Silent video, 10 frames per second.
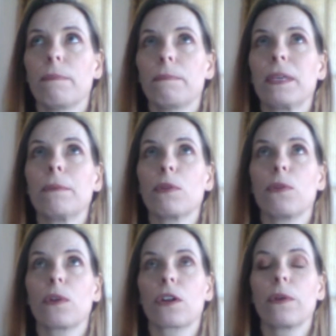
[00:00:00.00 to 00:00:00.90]
people
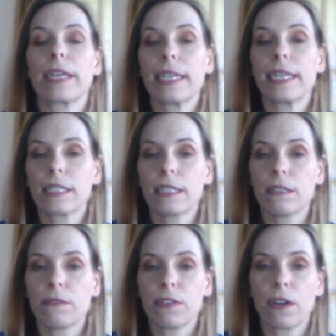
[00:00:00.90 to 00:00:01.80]
who are going
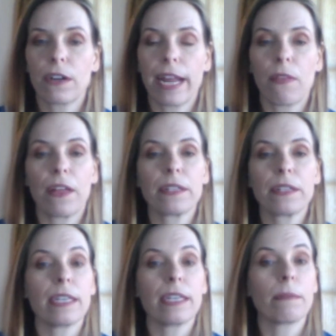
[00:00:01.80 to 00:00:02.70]
into VR now
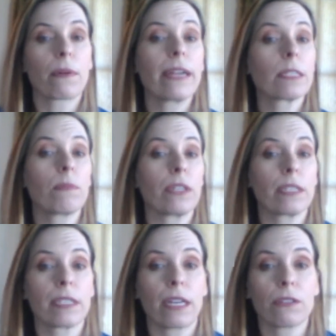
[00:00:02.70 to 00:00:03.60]
that the price point
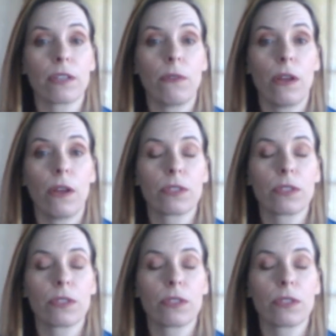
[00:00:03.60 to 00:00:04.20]
is down so low.